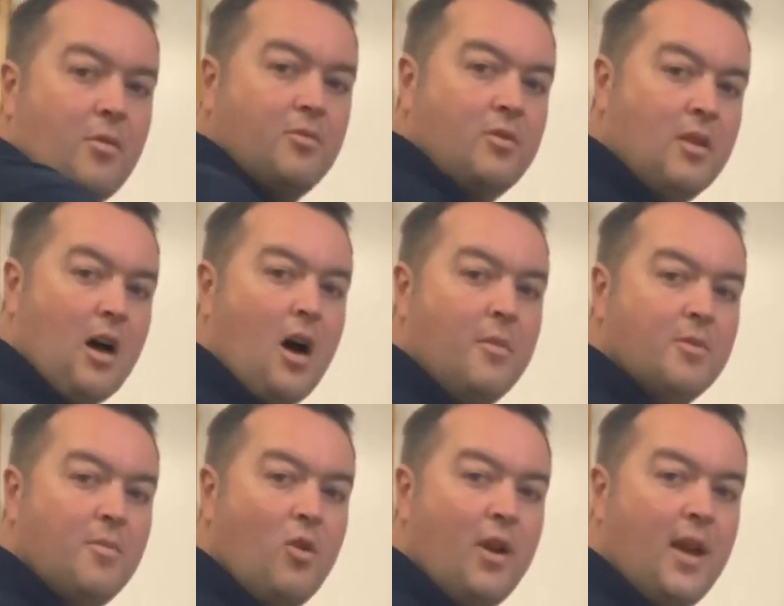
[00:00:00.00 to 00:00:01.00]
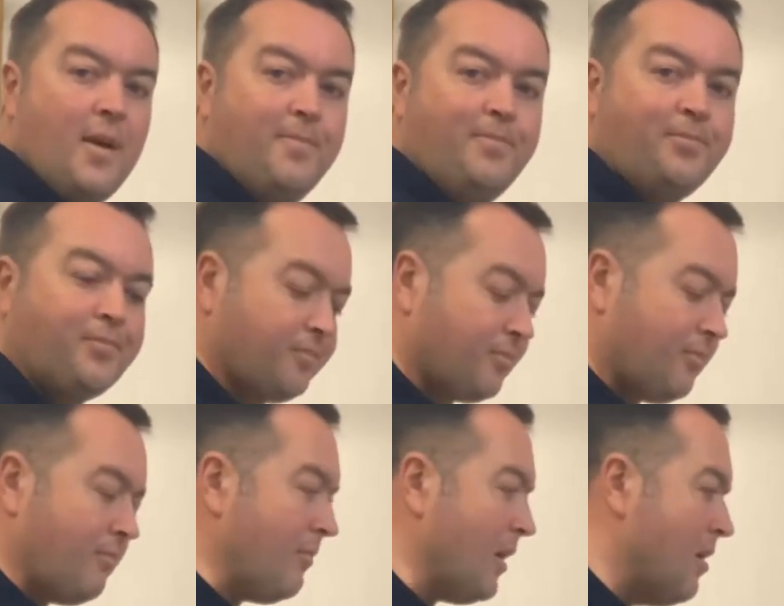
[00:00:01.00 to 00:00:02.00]
So the arms are more here.
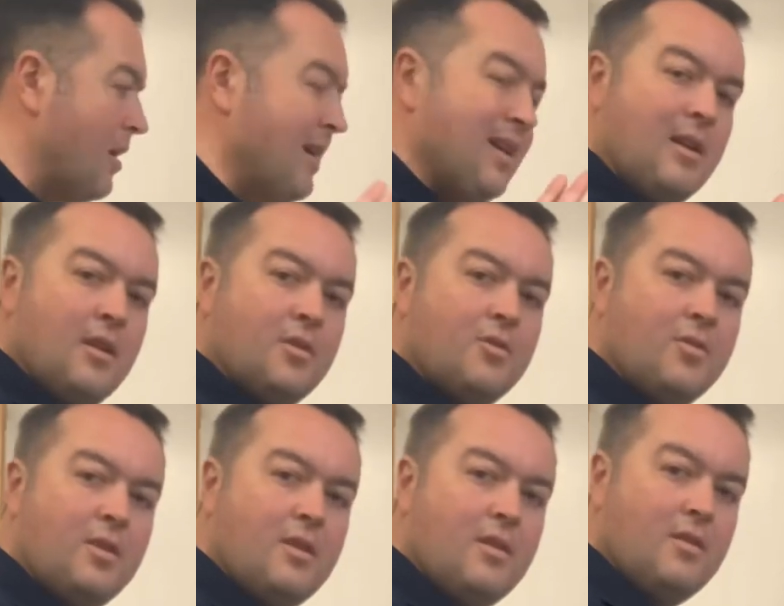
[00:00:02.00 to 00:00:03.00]
So then